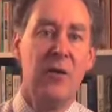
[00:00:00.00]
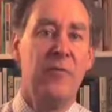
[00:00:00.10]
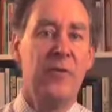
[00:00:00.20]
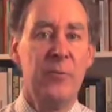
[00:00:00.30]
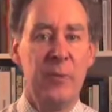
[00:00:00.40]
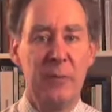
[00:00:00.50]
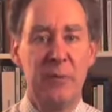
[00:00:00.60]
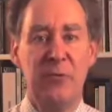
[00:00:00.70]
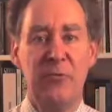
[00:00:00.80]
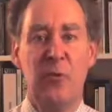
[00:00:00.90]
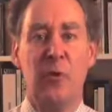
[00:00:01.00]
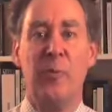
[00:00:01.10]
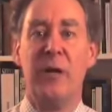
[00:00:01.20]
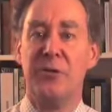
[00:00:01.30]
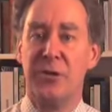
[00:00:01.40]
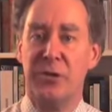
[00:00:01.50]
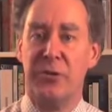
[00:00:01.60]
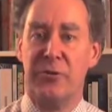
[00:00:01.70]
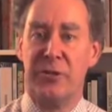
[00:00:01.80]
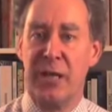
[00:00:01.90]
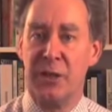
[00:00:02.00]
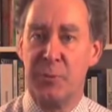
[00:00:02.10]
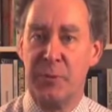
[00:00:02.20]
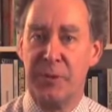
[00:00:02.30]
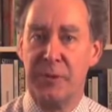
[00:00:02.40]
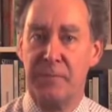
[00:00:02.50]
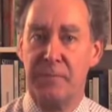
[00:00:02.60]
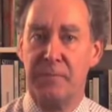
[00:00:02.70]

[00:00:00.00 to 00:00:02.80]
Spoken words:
for the baby to form a secure attachment.